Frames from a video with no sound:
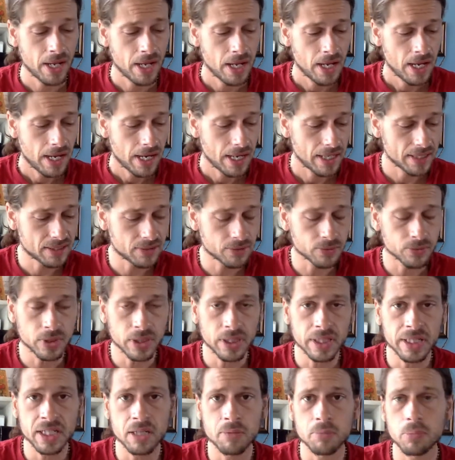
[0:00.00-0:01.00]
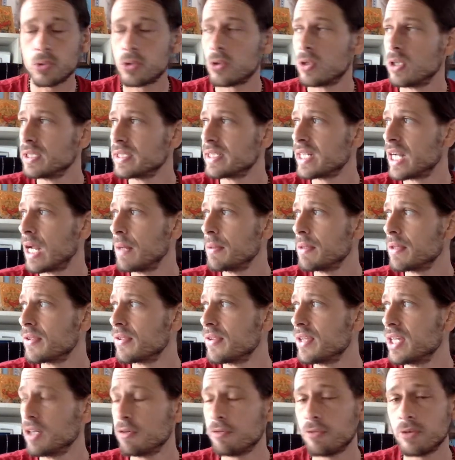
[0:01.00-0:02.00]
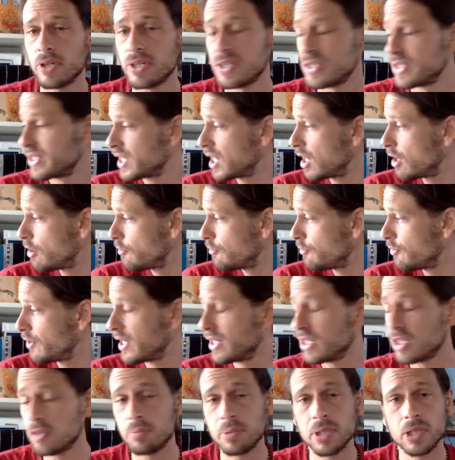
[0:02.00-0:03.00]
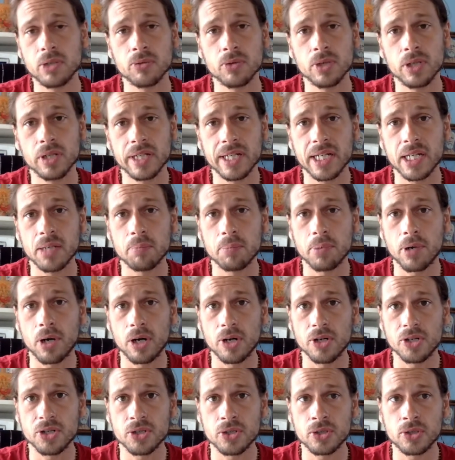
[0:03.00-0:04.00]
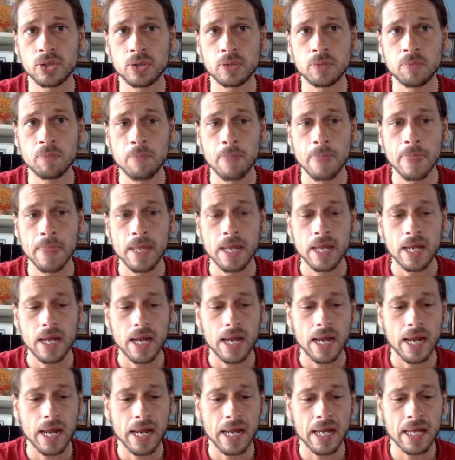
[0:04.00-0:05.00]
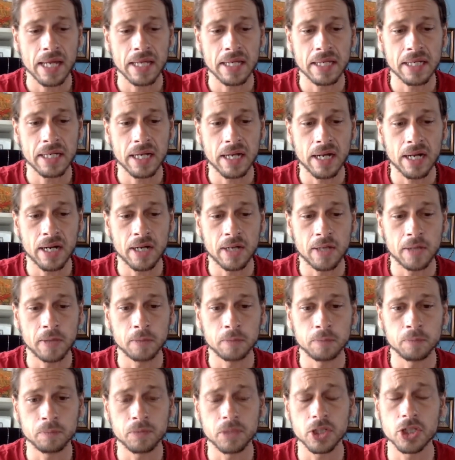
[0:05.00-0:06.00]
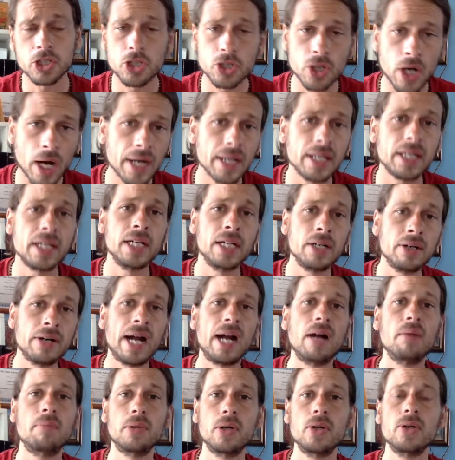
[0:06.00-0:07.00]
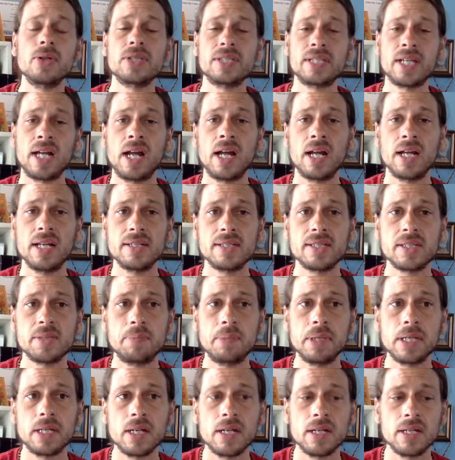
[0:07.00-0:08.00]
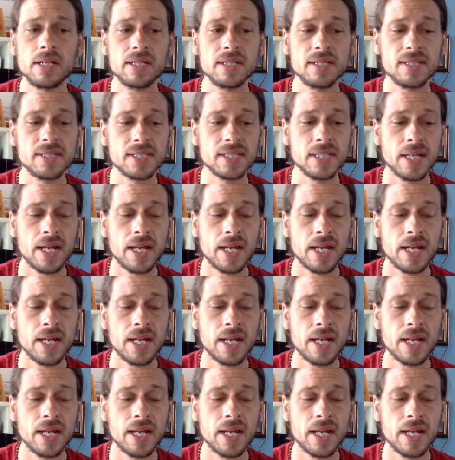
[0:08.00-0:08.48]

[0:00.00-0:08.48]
It's a really an important time to think for yourself and to be really impartial and just try to hear out both sides, because